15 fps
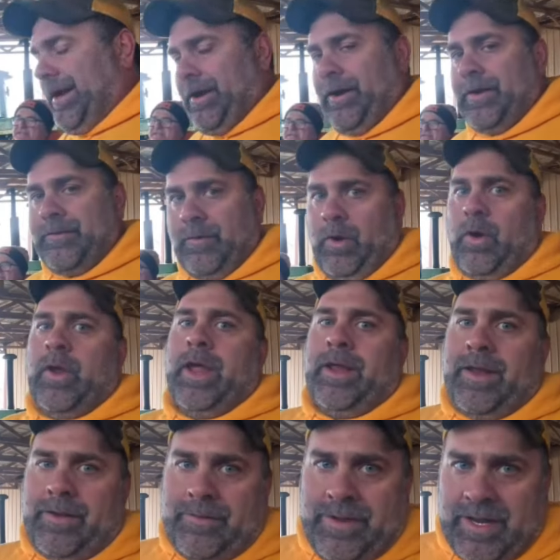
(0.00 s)
All right.
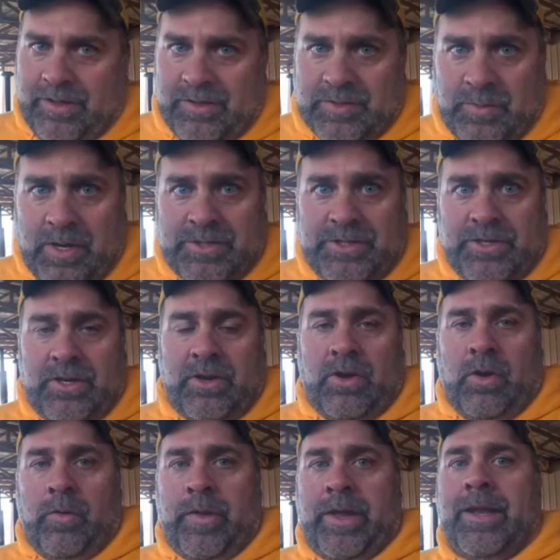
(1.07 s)
Okay. Nicholas wants you to
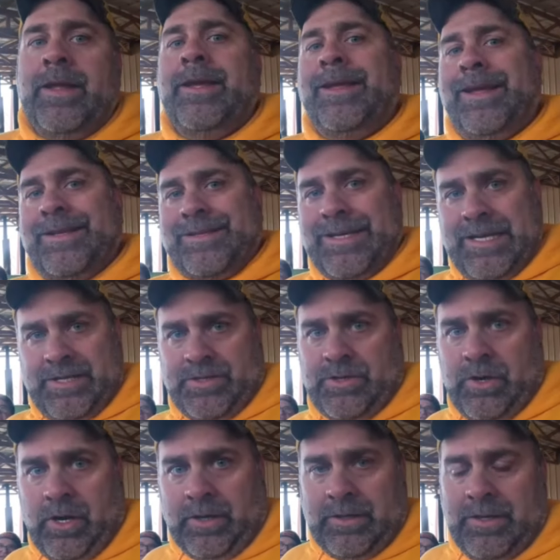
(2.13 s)
know that it's his
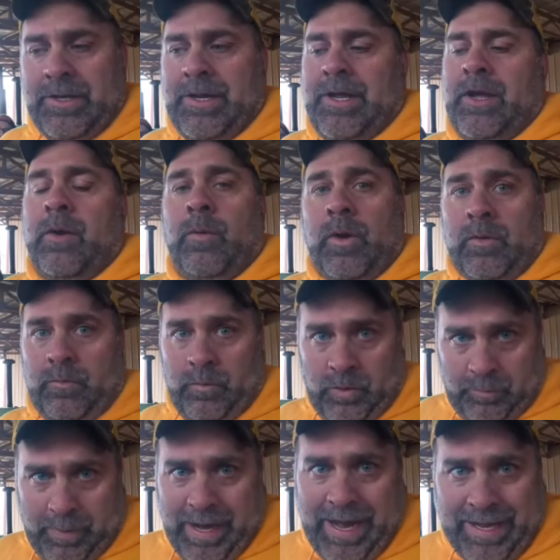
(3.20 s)
truck. We're
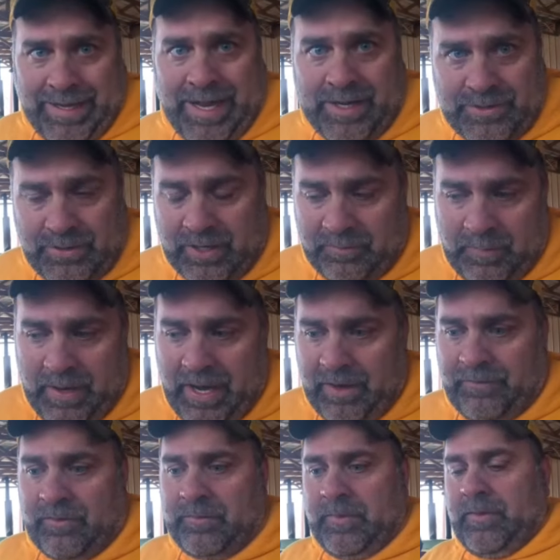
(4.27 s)
we're buying that truck
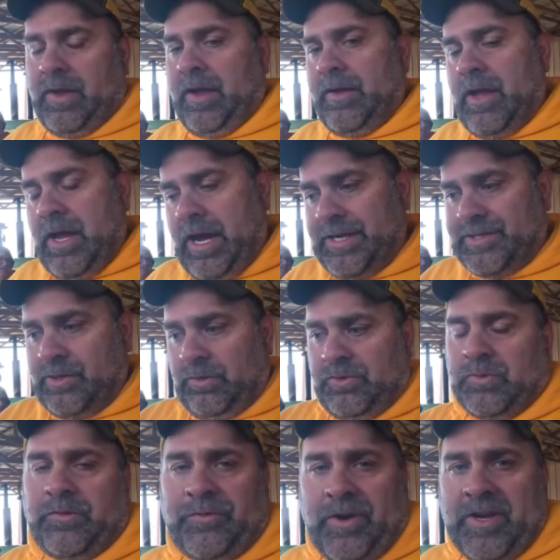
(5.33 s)
back from. I, I sold
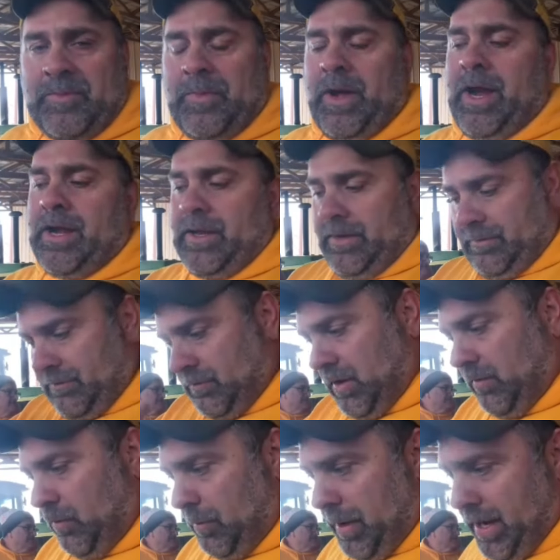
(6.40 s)
it to a friend of mine, and
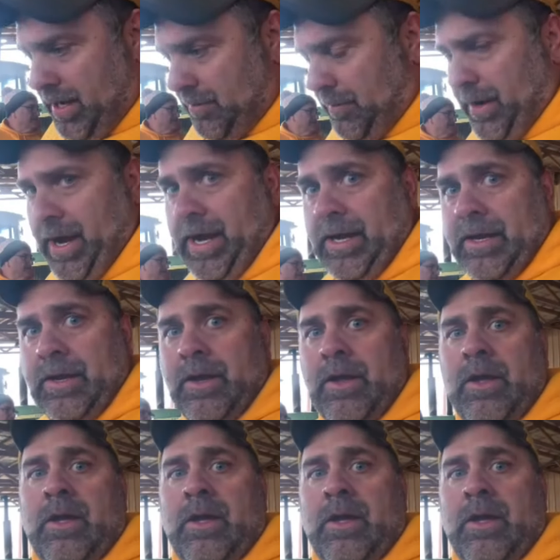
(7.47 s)
well, we're buying it back.